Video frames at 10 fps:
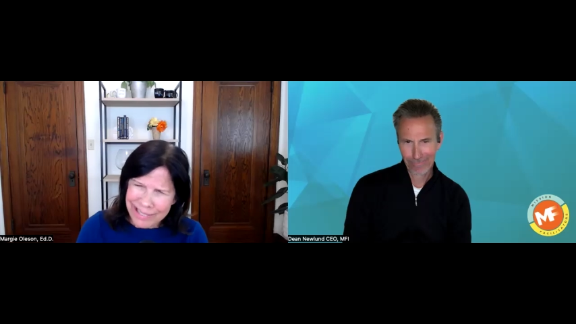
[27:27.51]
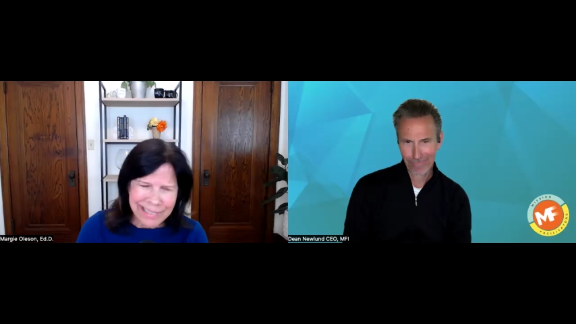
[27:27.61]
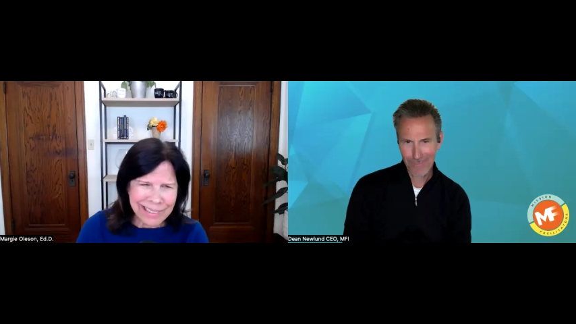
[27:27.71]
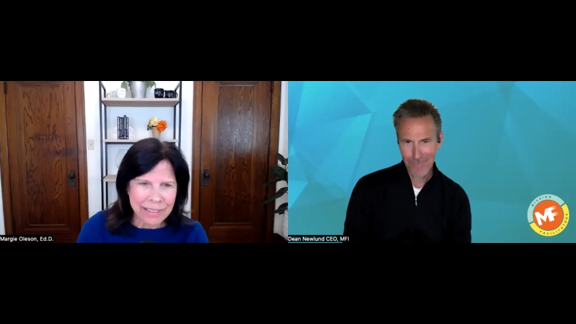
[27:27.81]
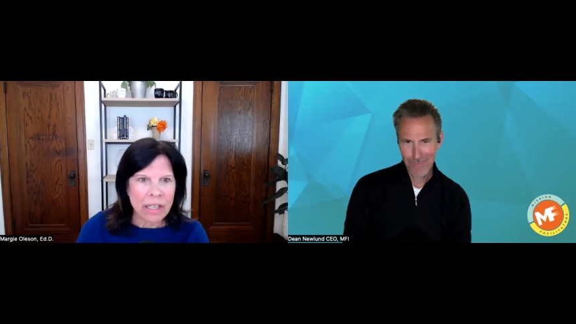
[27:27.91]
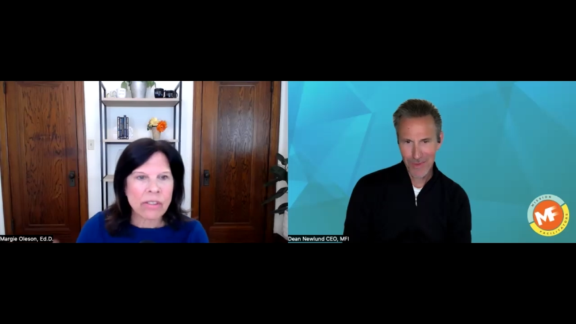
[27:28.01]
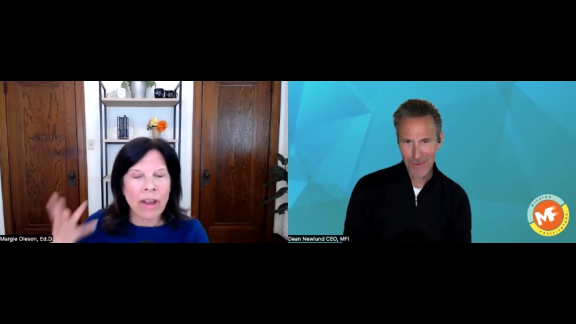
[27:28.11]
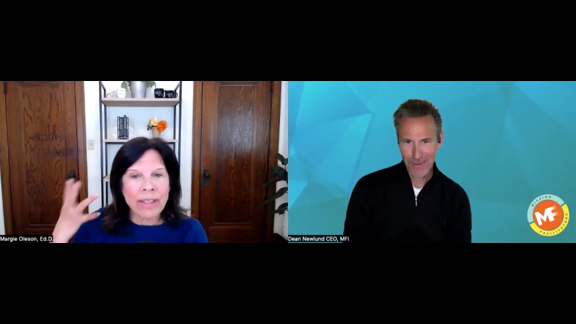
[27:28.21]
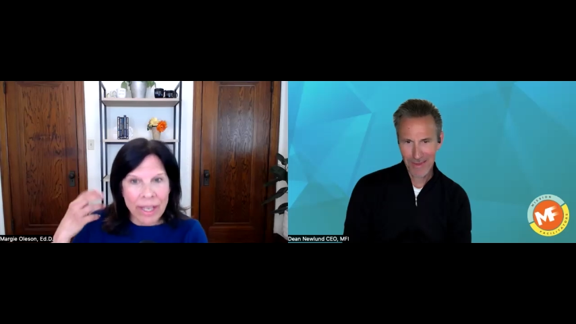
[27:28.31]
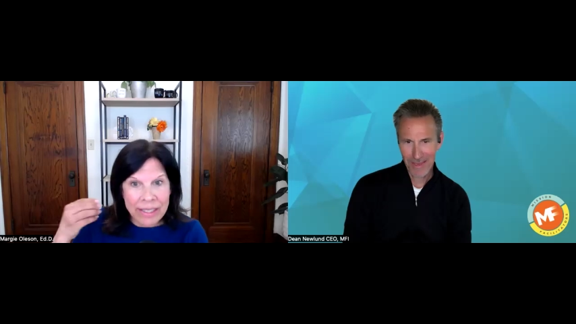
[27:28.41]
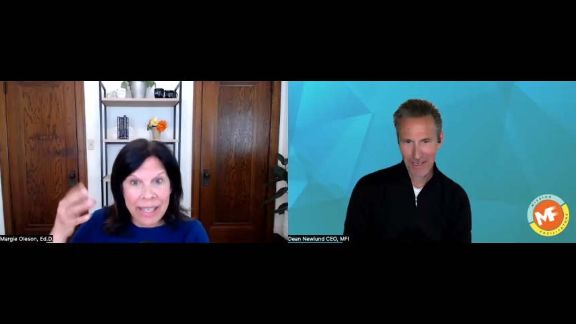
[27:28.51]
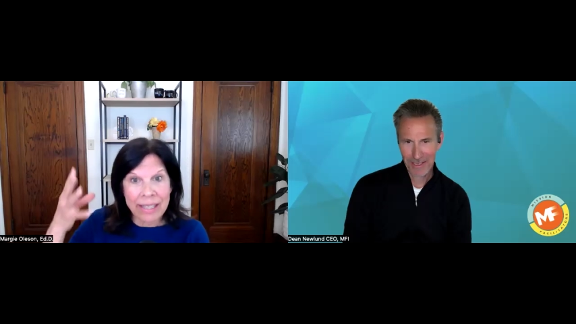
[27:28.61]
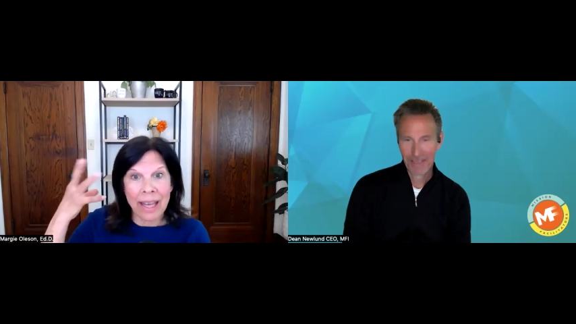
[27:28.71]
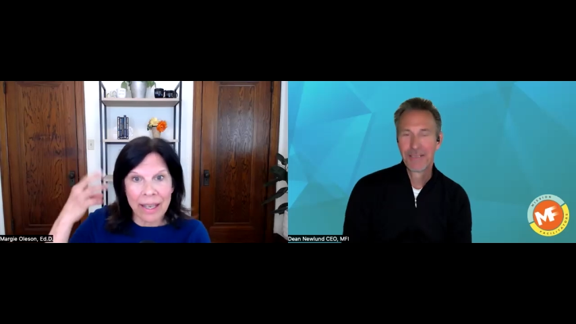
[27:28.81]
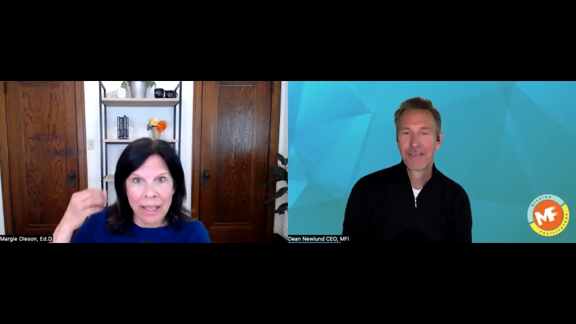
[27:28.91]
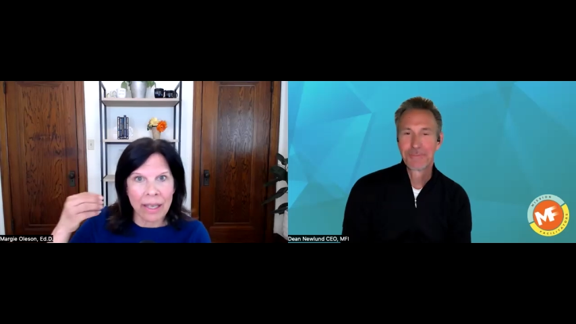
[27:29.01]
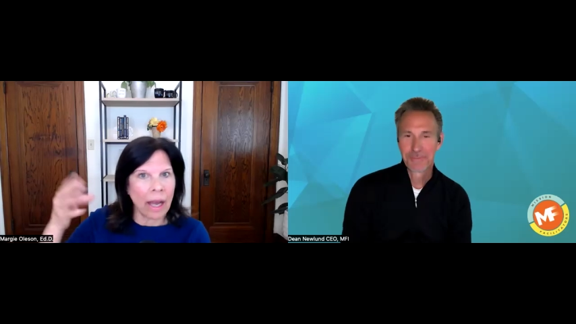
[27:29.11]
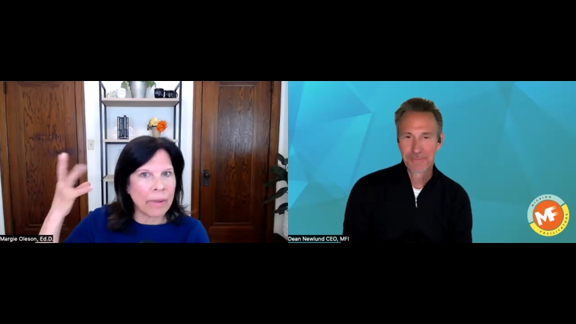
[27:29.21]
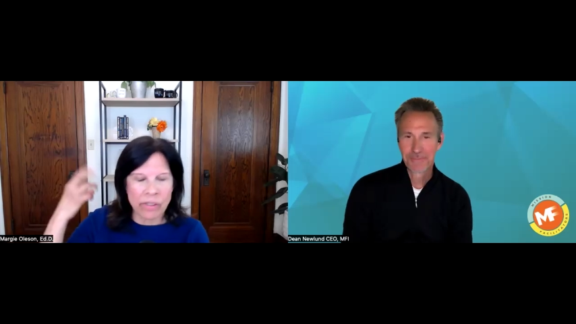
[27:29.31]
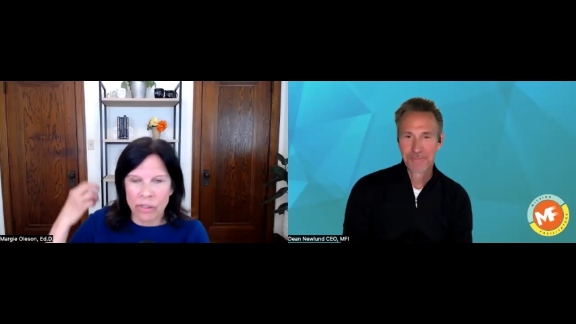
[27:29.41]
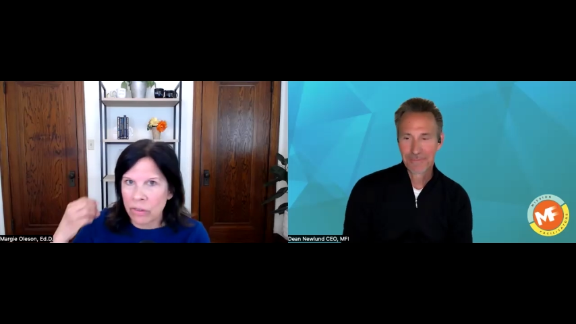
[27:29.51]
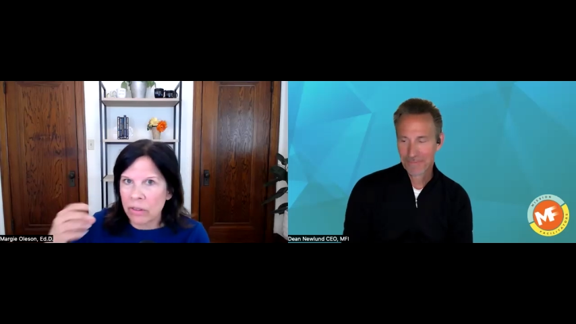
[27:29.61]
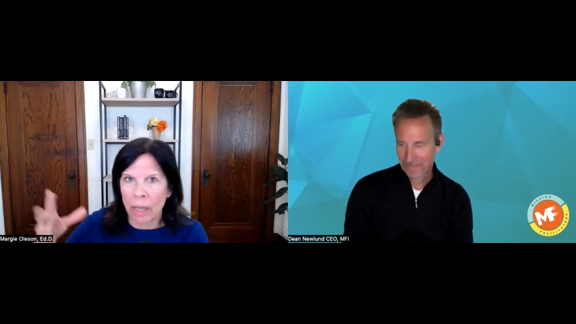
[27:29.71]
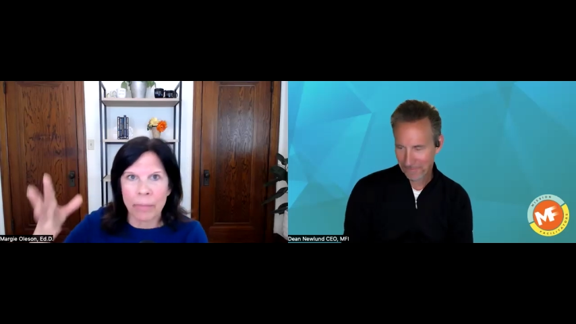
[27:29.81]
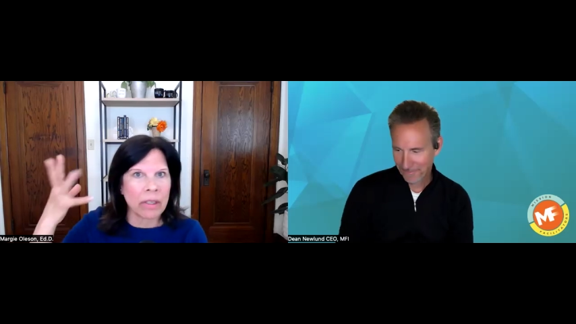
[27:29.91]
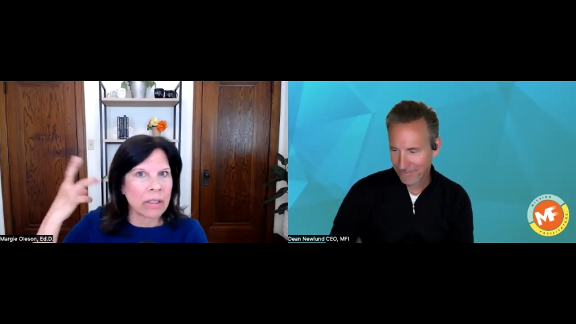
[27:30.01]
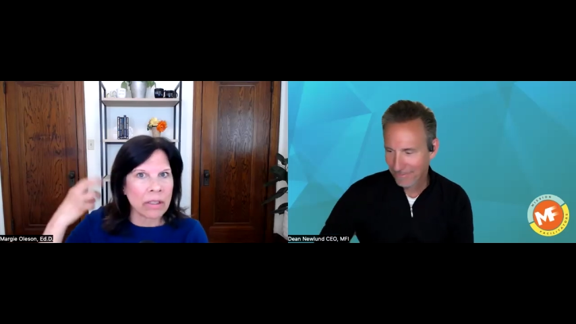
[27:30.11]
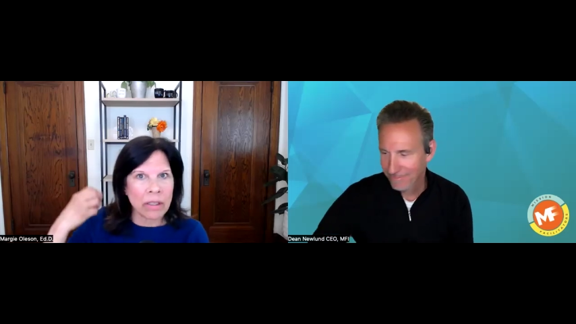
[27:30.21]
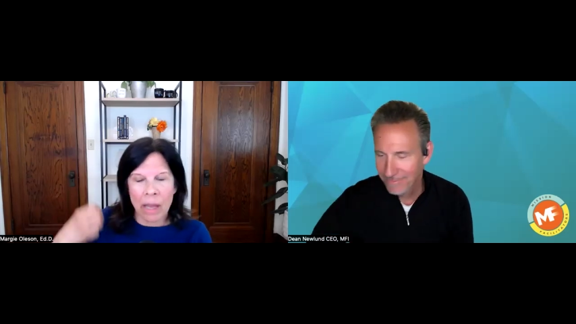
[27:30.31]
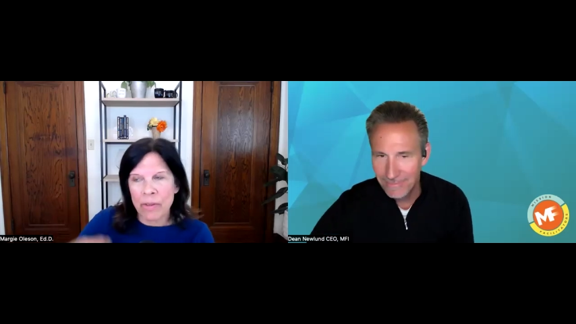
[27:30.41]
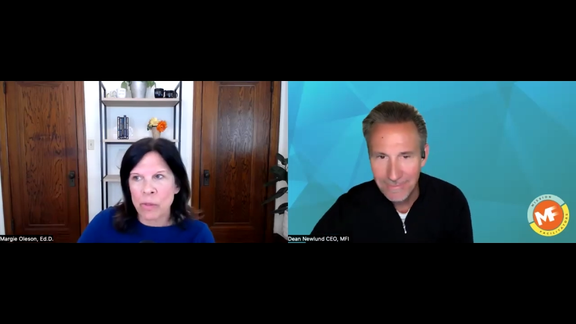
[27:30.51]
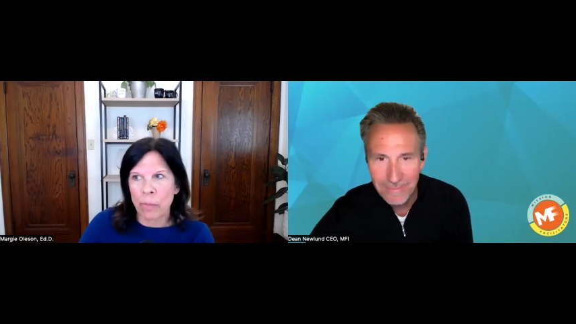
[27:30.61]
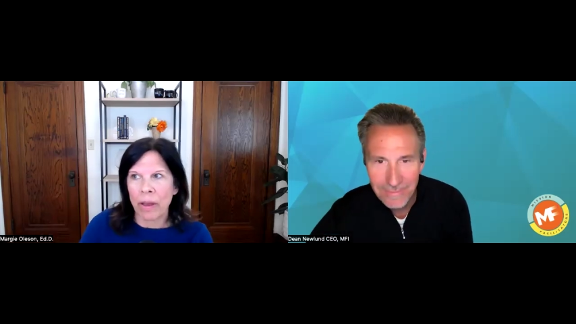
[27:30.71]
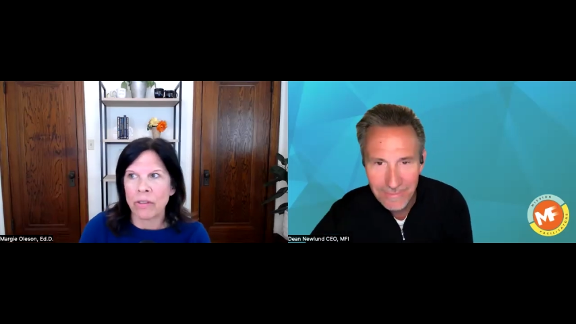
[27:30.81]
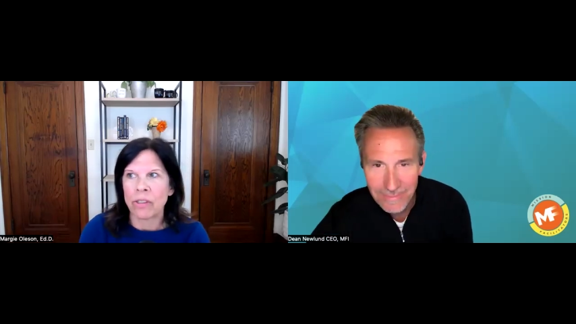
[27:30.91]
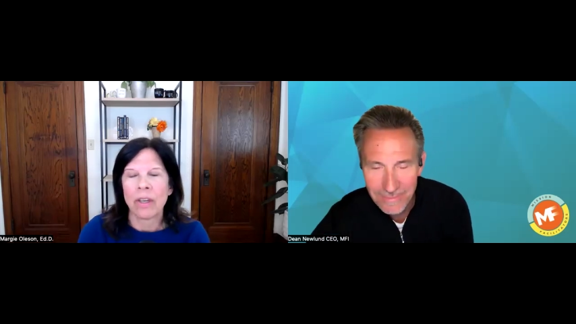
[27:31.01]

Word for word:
Speaker 1: Oh, so I tried to take that in. I'm a student, I'm going to learn, I'm a sponge.